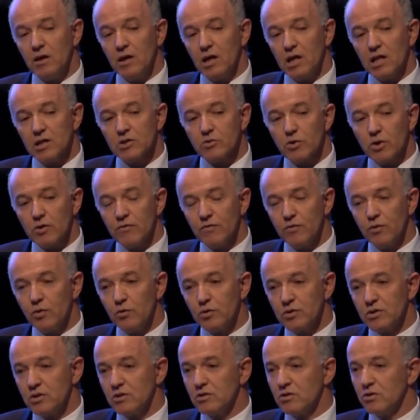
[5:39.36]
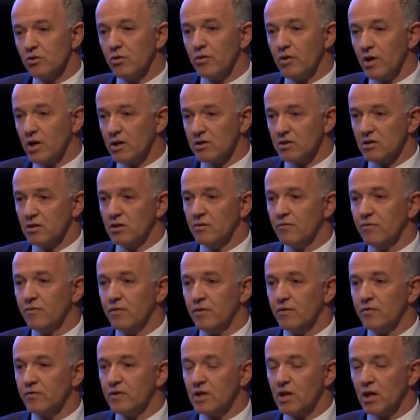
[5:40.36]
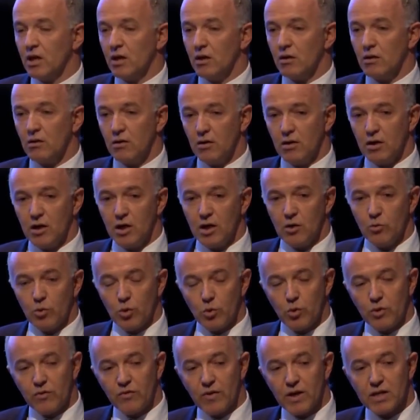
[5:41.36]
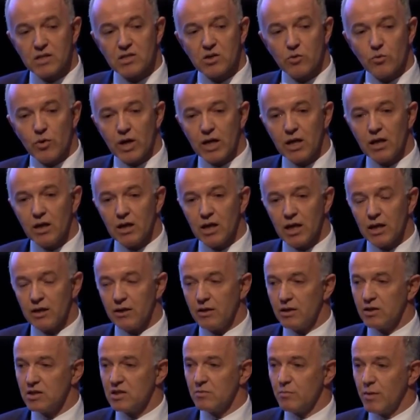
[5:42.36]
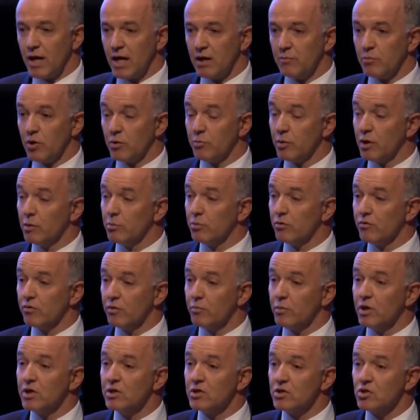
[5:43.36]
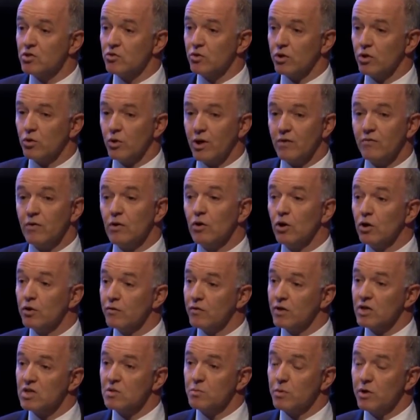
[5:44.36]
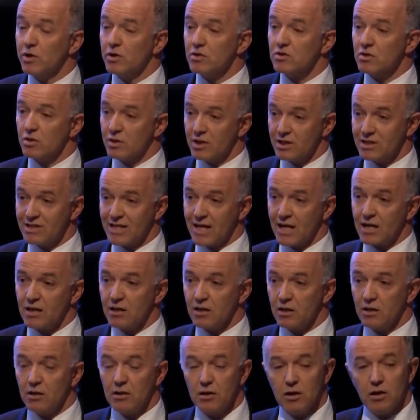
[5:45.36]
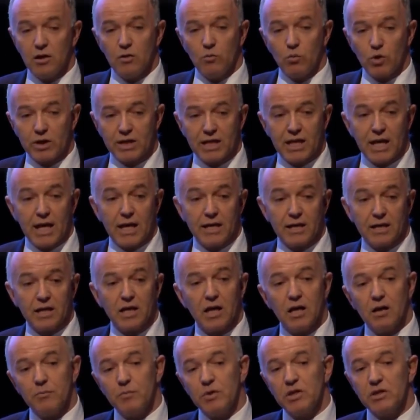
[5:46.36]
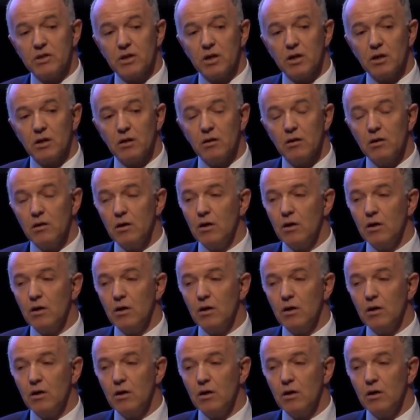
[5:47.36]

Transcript: Let's roll forward to 2015, where we face a regulator that's manned by people from industry who have a lot of experience on exactly what can and can't be done.